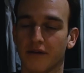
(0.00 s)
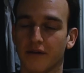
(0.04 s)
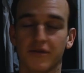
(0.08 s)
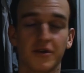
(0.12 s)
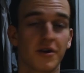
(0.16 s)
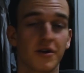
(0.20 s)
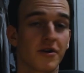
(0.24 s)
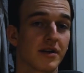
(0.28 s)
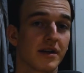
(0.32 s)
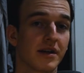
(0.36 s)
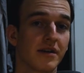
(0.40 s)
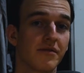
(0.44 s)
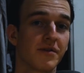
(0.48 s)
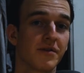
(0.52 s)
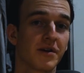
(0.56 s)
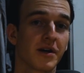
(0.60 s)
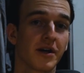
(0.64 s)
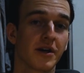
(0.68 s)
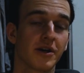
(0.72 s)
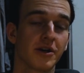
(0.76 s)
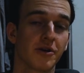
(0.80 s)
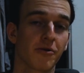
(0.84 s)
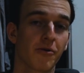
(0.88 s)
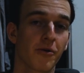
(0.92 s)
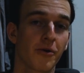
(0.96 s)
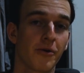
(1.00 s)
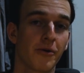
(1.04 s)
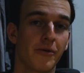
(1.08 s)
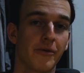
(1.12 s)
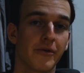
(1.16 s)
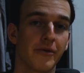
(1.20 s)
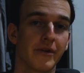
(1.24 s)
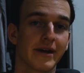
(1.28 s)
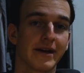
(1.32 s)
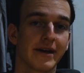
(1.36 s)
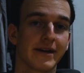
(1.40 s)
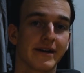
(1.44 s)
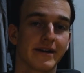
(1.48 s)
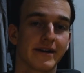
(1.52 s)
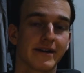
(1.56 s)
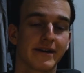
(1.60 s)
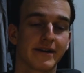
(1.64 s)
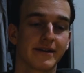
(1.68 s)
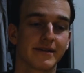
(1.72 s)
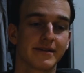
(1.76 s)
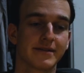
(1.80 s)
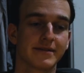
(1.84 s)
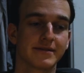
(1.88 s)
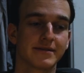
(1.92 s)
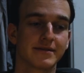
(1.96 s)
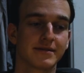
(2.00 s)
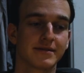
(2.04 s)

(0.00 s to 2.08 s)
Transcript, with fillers: If you're not giving it your all, then uh,